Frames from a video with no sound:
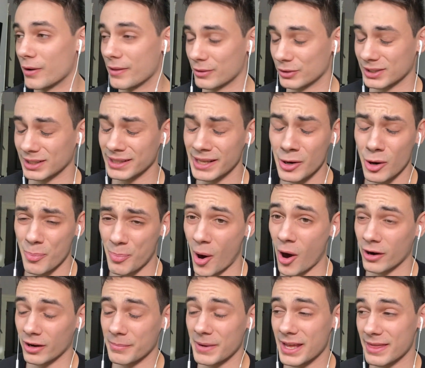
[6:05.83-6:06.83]
There was a little
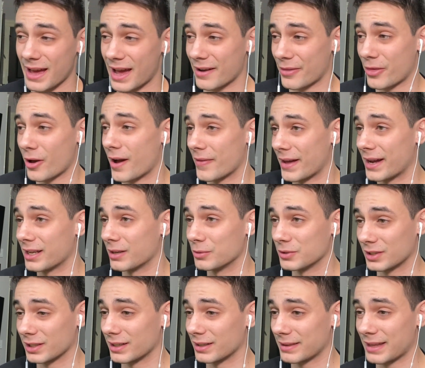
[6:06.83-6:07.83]
part of me that thought that he was
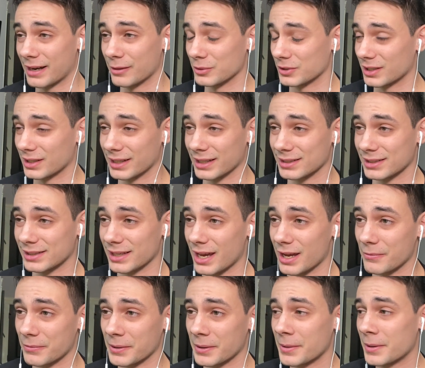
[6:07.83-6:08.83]
gonna that it was gonna get
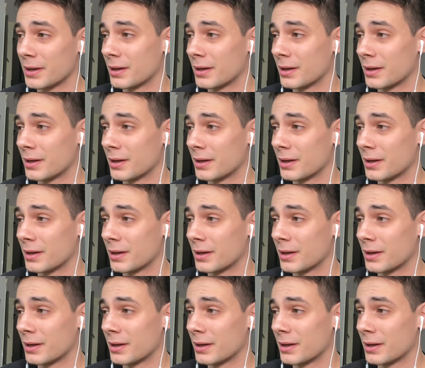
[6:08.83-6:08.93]
saved,